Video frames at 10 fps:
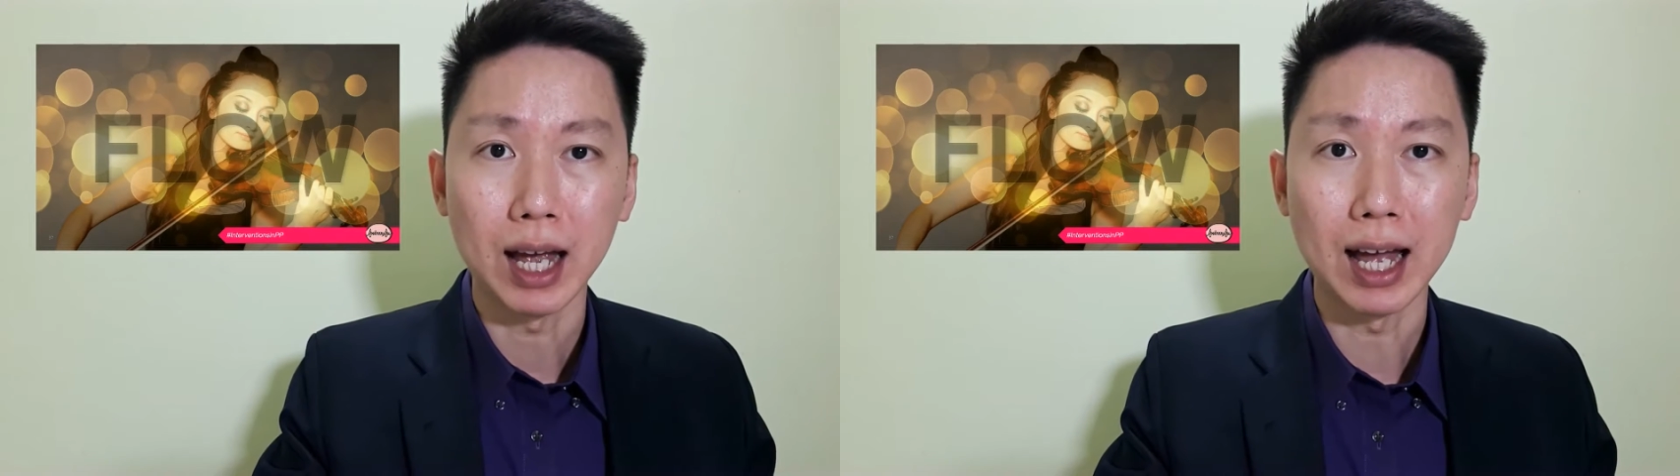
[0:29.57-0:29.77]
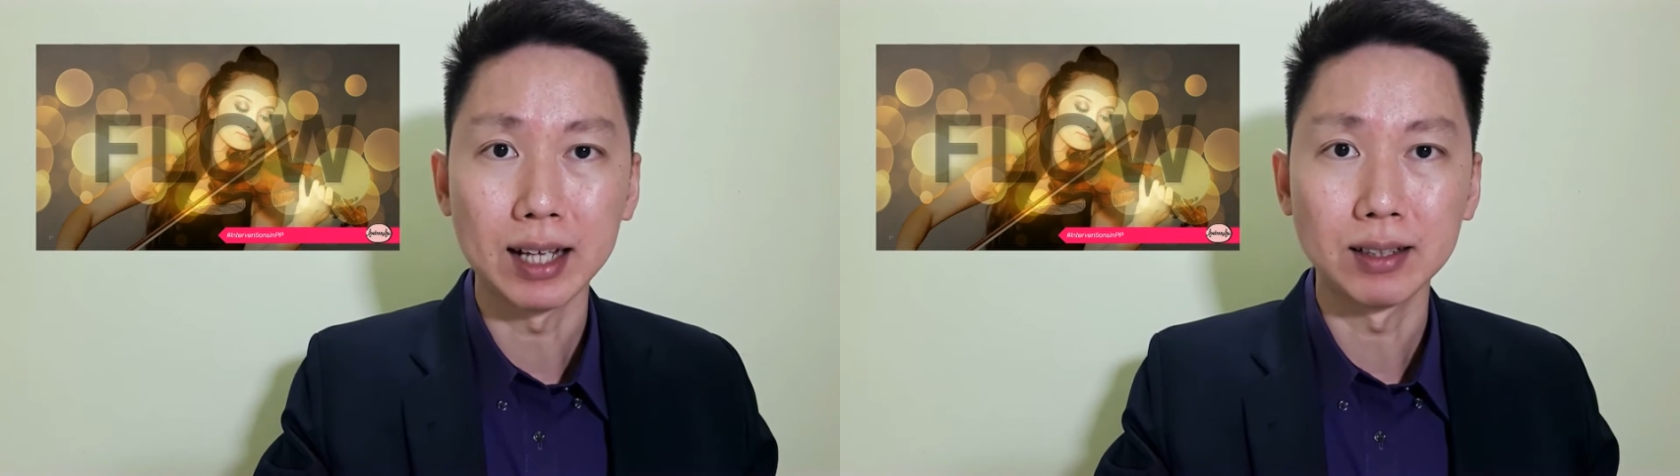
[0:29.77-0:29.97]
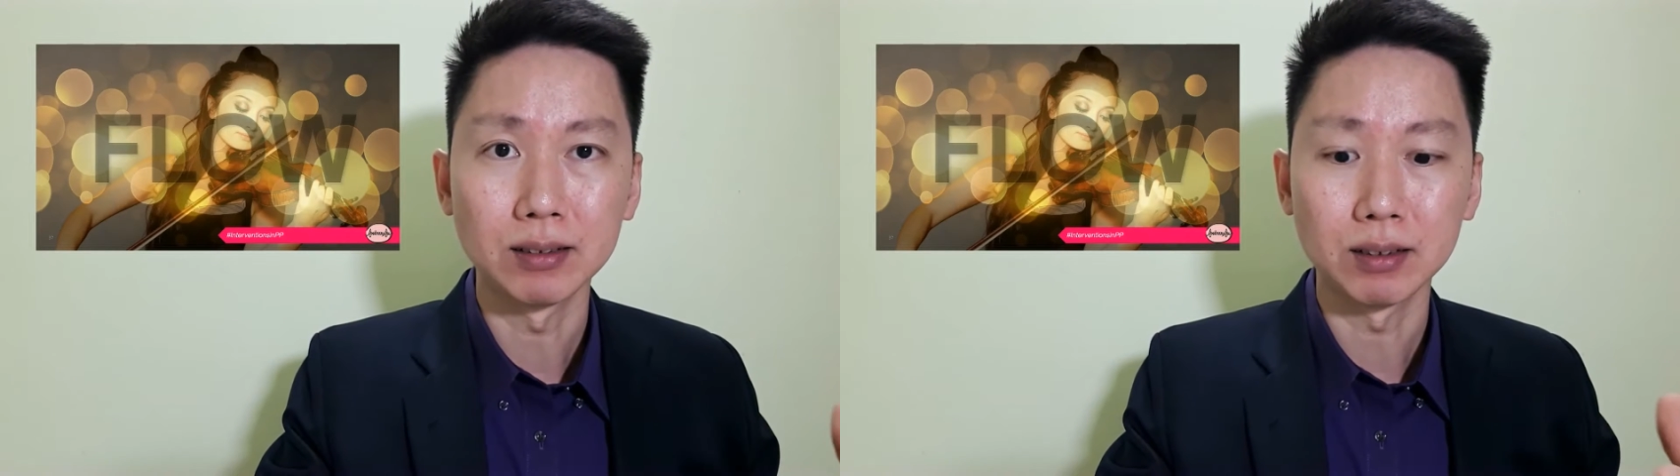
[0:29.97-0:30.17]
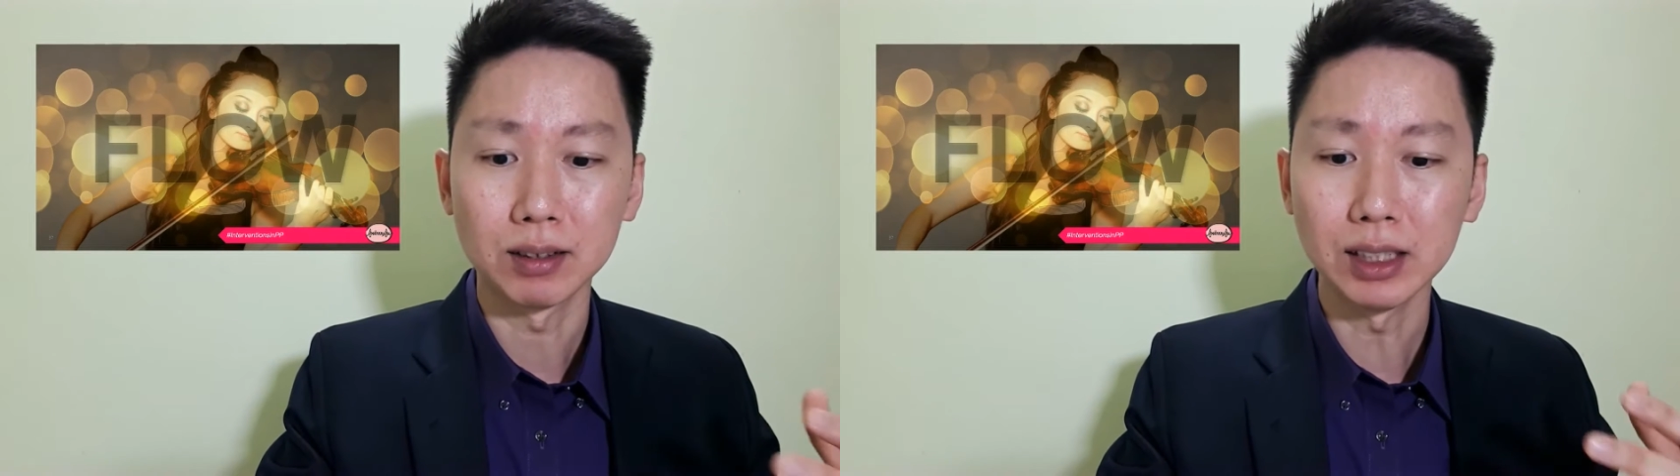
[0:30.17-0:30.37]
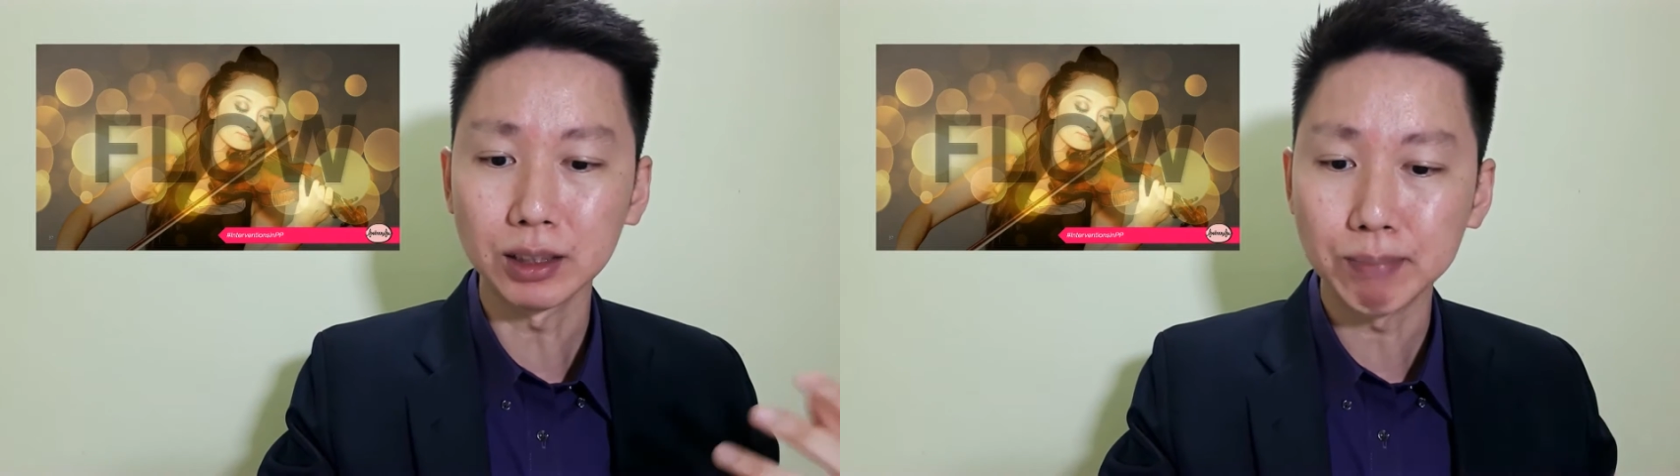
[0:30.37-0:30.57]

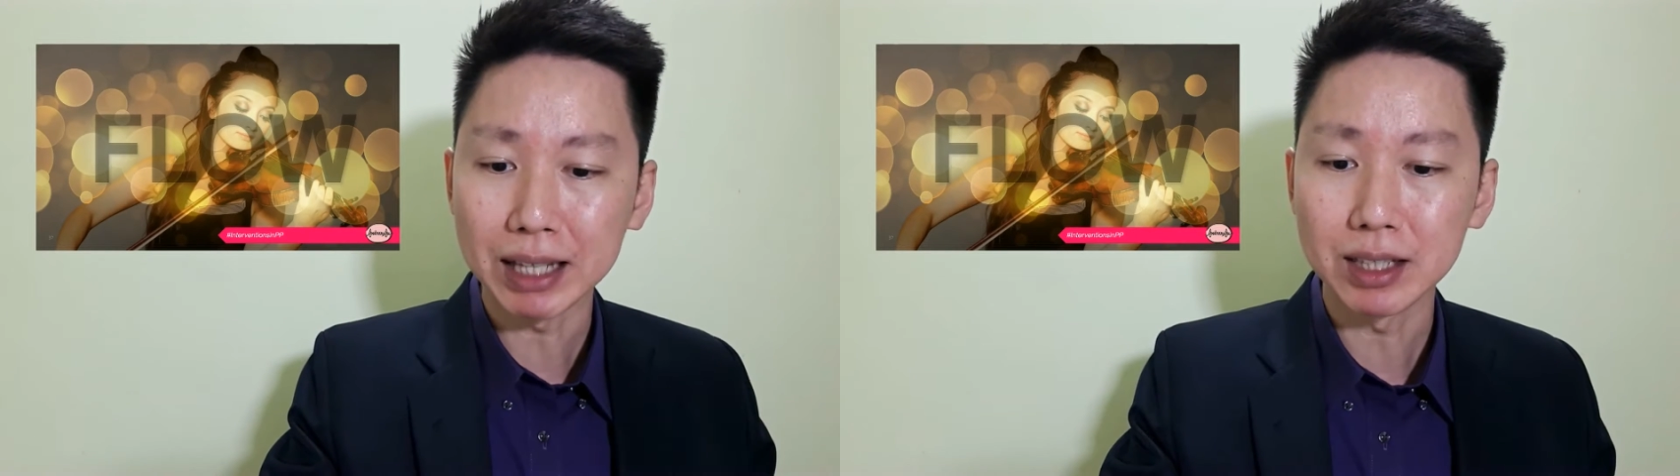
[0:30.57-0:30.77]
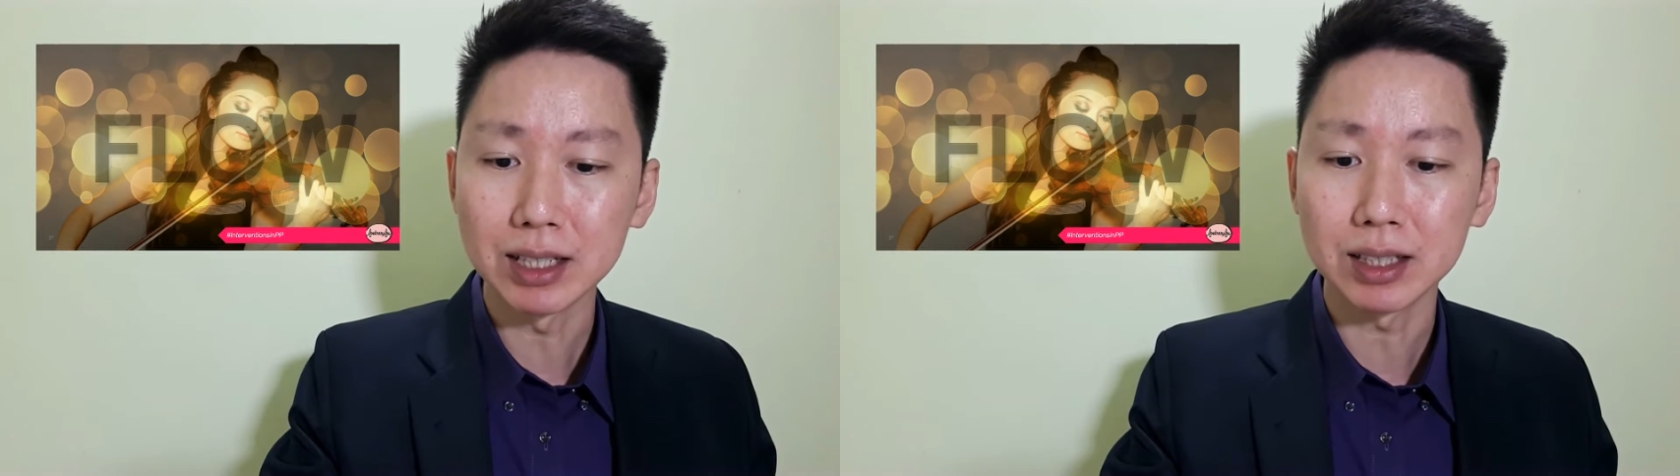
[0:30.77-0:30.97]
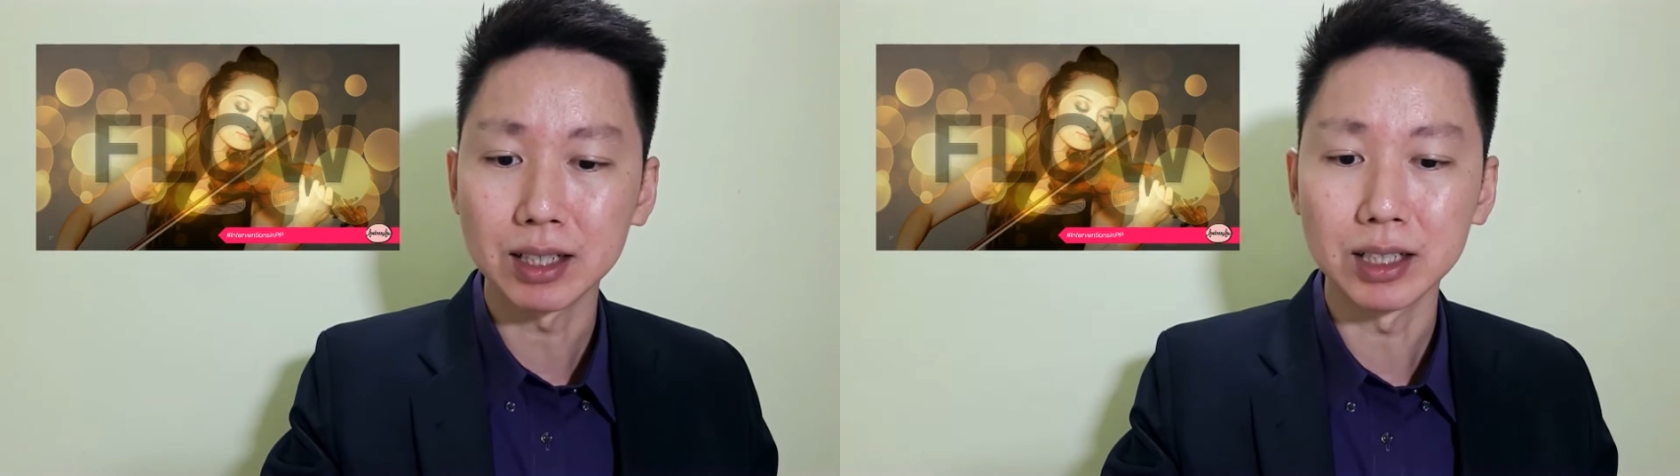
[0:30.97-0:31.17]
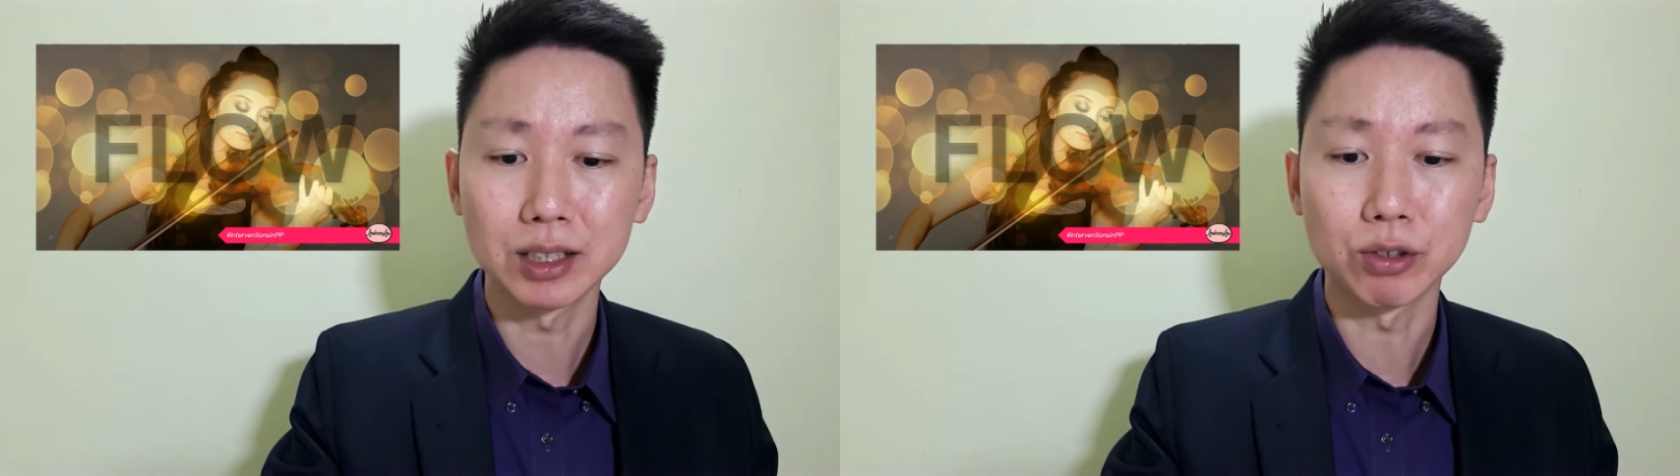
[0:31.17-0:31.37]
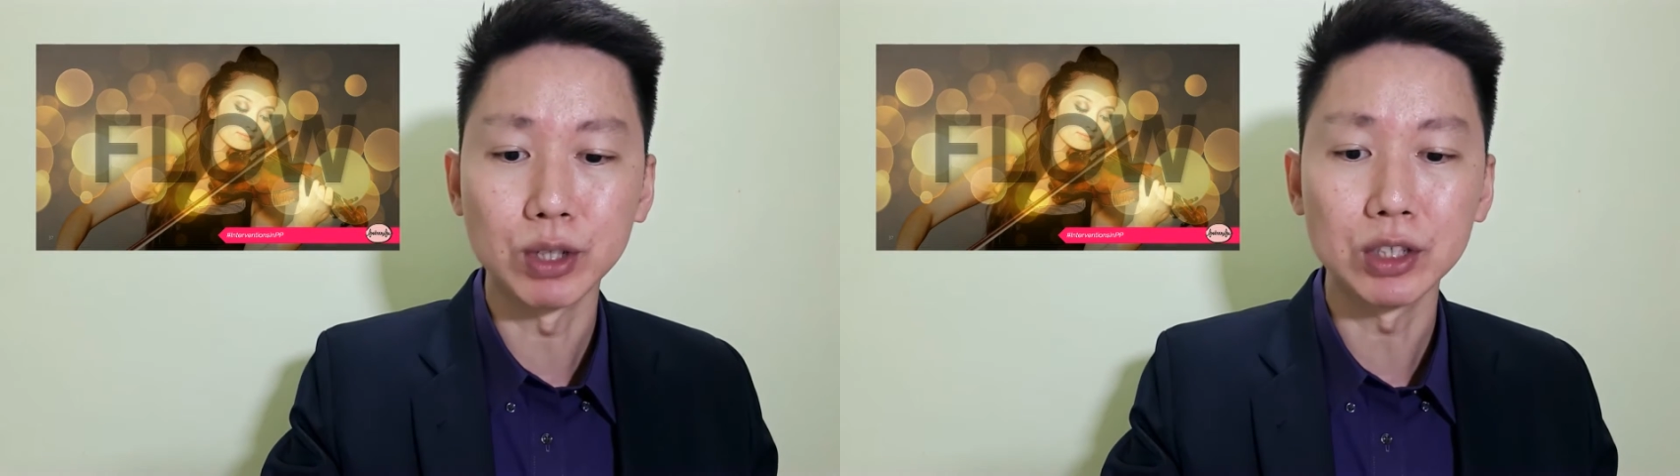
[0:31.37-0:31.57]
And this method
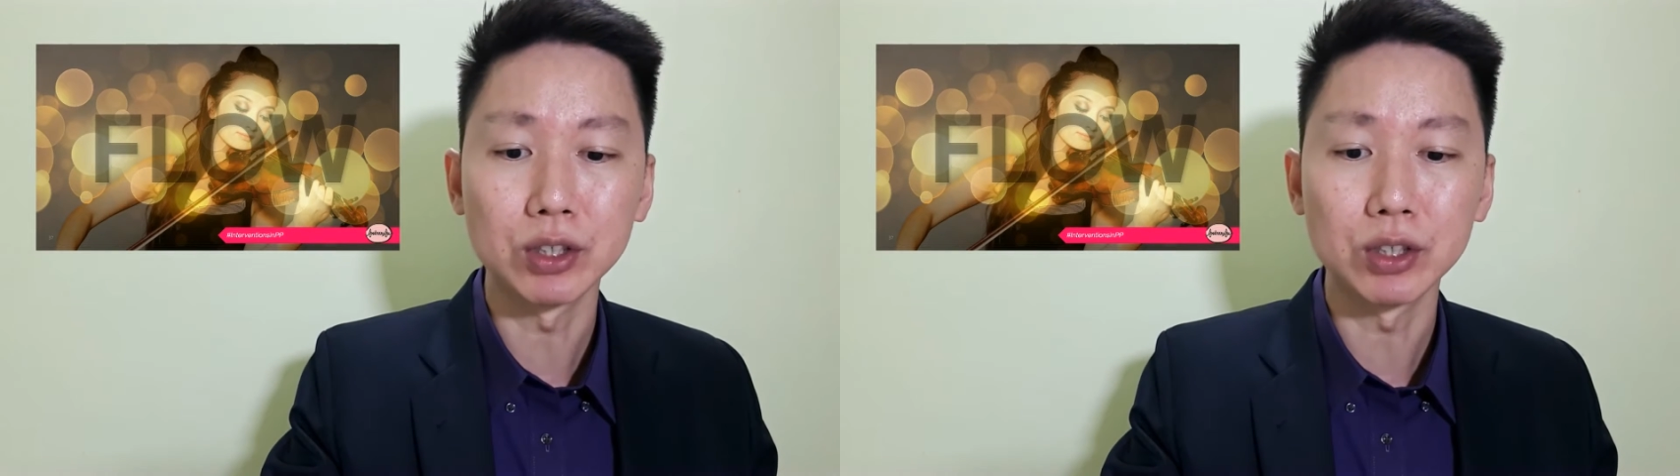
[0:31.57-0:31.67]
is going